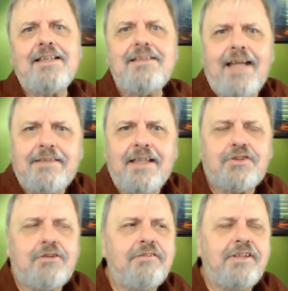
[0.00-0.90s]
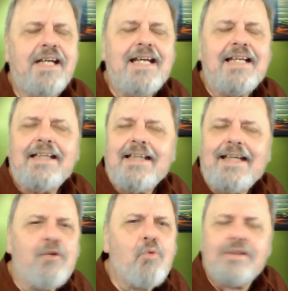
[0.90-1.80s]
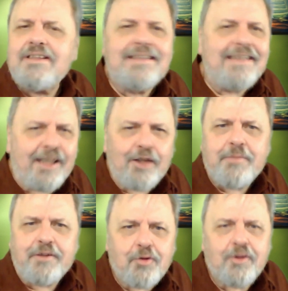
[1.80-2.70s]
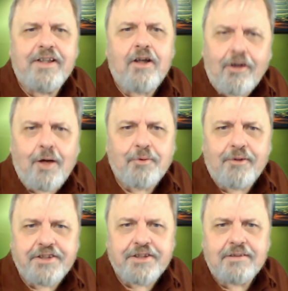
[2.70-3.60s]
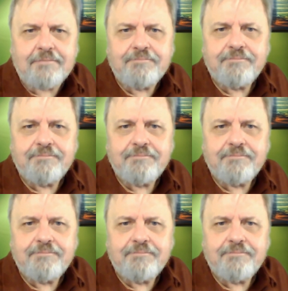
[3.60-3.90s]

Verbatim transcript: that's intense scrutiny. It wasn't there before the heart operation.